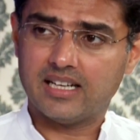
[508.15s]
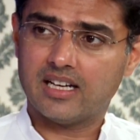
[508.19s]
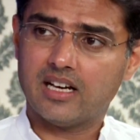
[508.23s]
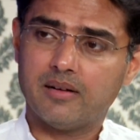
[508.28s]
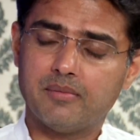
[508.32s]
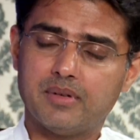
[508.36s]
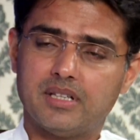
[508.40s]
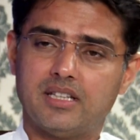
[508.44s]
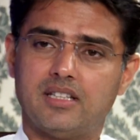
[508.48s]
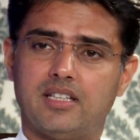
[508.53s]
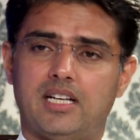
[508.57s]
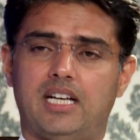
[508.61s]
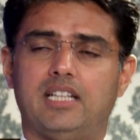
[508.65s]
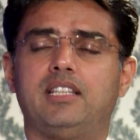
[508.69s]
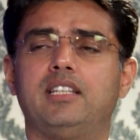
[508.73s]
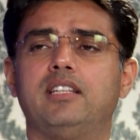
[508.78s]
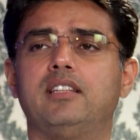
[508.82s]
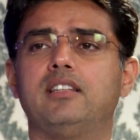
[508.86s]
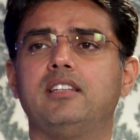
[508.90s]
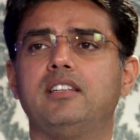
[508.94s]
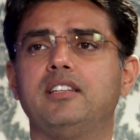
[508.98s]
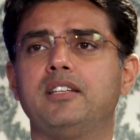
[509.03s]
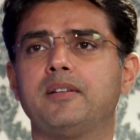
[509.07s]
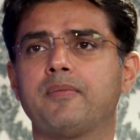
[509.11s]
I mean, I
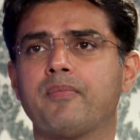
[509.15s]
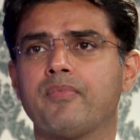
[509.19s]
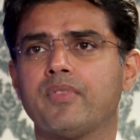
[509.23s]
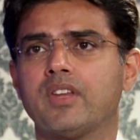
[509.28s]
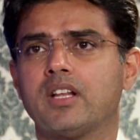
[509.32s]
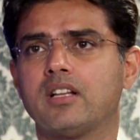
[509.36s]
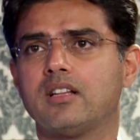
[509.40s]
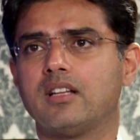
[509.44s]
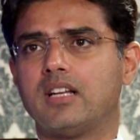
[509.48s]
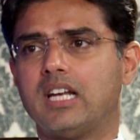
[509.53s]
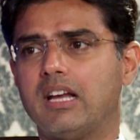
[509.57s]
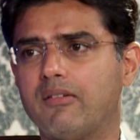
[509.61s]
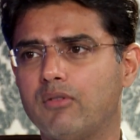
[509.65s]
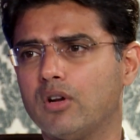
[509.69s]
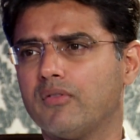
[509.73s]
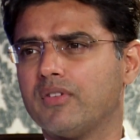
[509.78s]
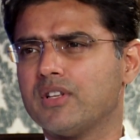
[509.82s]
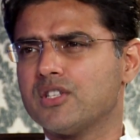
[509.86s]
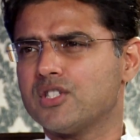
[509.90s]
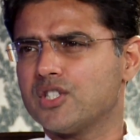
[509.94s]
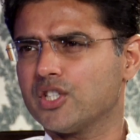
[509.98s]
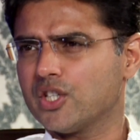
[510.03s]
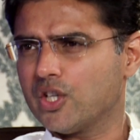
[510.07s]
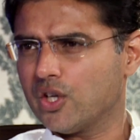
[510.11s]
think the level of
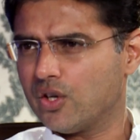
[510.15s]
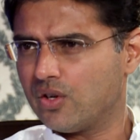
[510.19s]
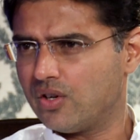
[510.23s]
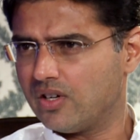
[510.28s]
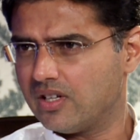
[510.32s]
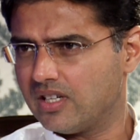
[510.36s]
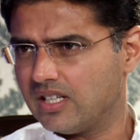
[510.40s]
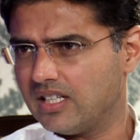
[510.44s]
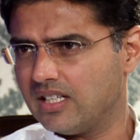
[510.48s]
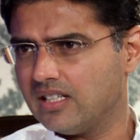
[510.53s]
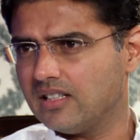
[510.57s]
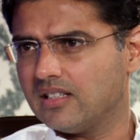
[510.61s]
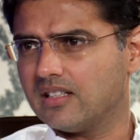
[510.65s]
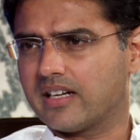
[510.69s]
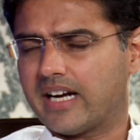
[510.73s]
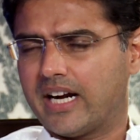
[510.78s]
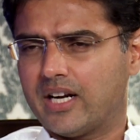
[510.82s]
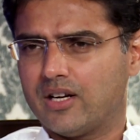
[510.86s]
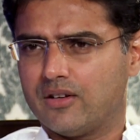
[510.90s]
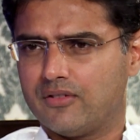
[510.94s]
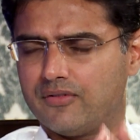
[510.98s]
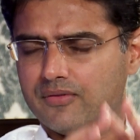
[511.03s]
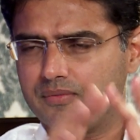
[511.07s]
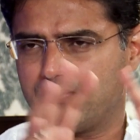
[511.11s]
insecurity, the
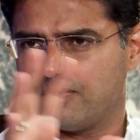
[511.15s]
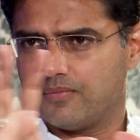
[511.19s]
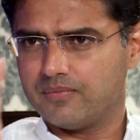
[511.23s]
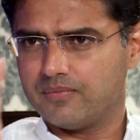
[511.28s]
kind of